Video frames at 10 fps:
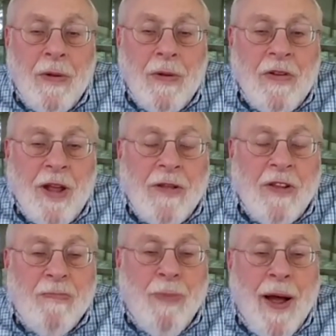did
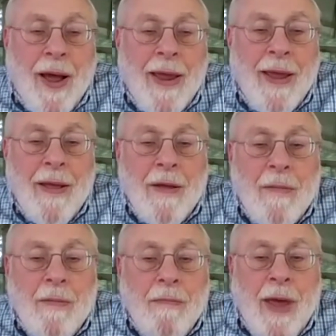this by
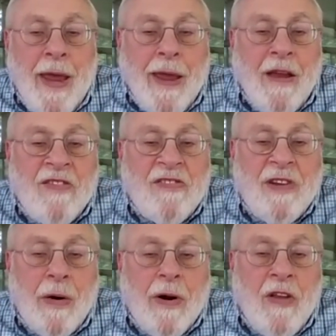making a
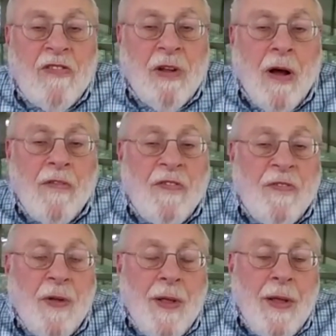series of
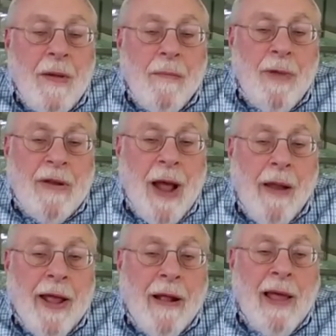
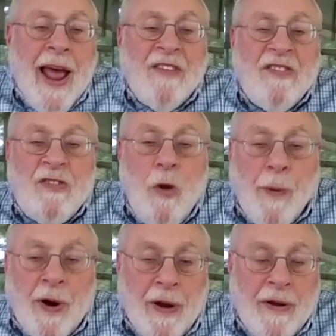metallic glass
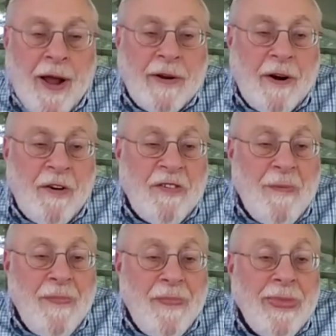
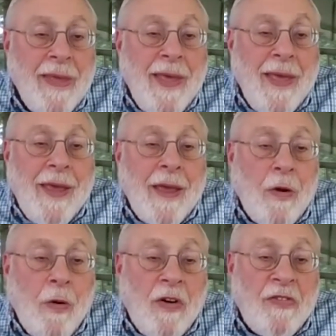superconductors.
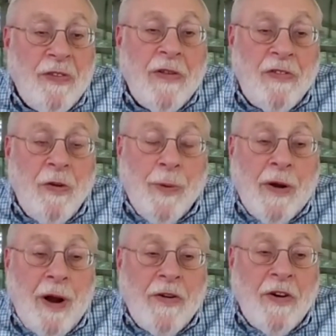Of course,
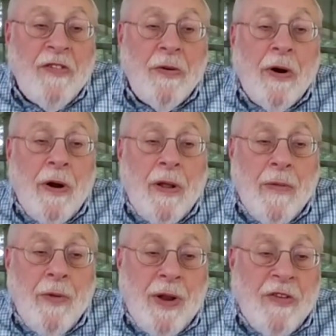superconductors,
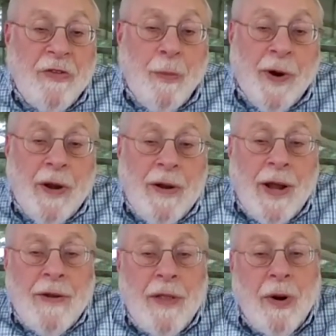when it's
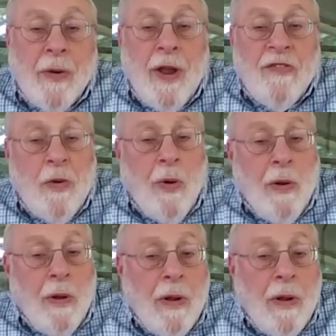superconducting, there is no